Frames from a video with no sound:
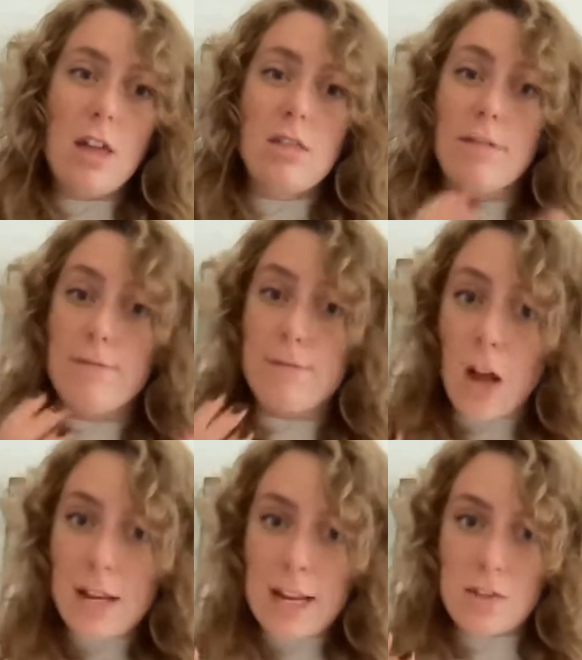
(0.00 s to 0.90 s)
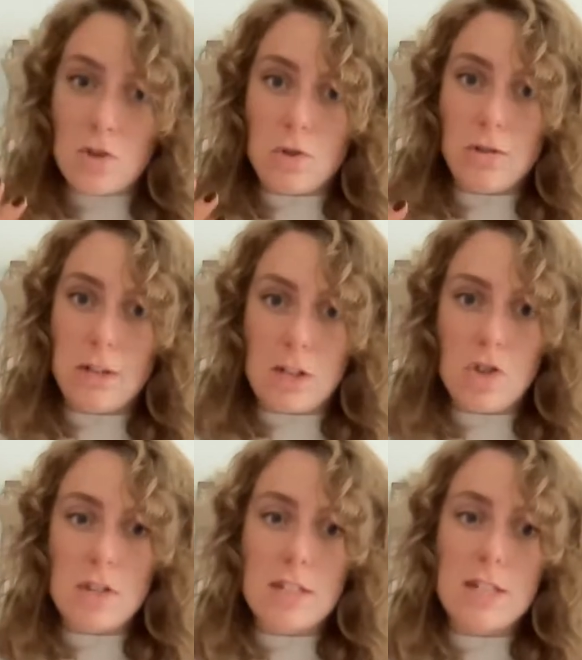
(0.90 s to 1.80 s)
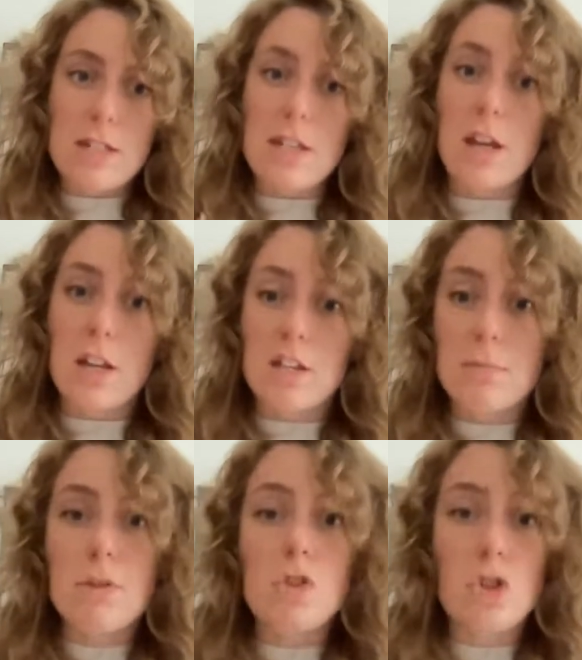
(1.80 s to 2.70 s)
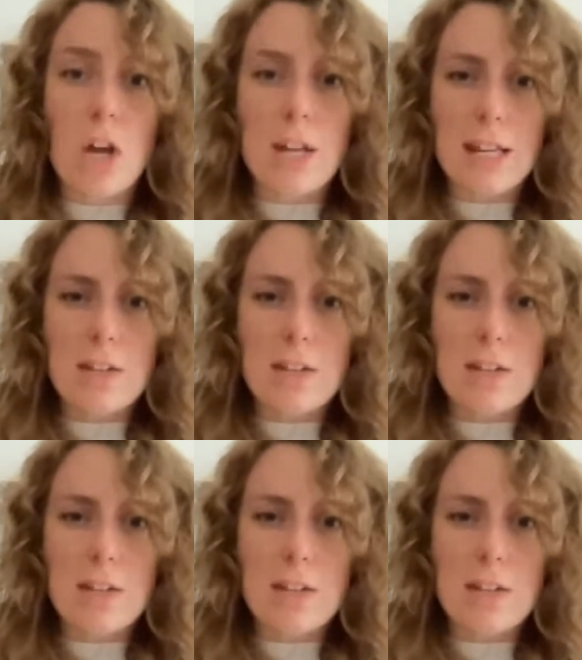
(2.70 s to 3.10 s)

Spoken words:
the financial decisions into the customer's journey.